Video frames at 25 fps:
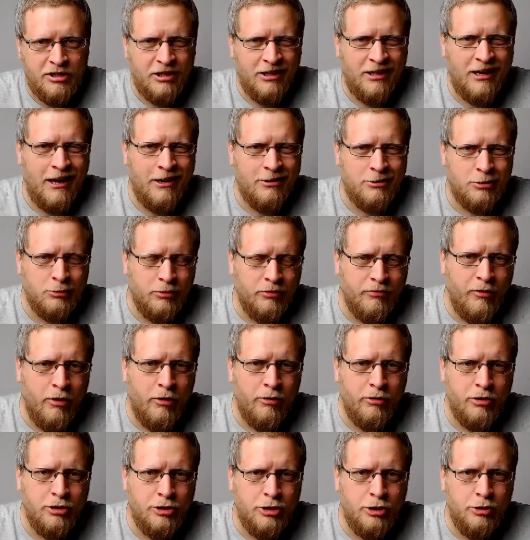so the council would
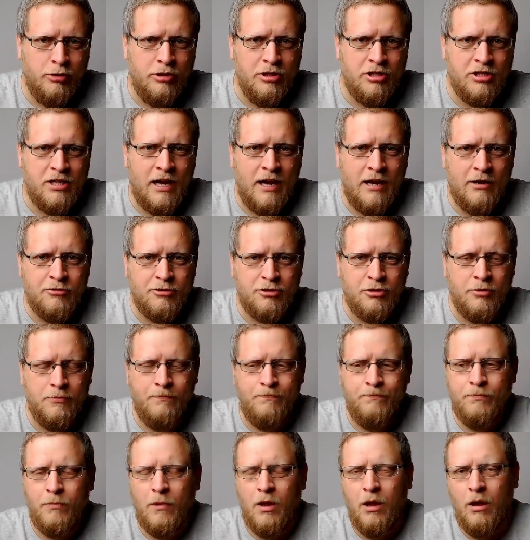have owed a duty to house
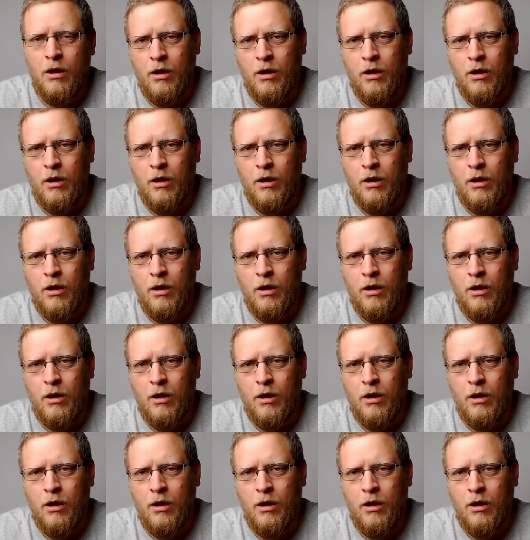them.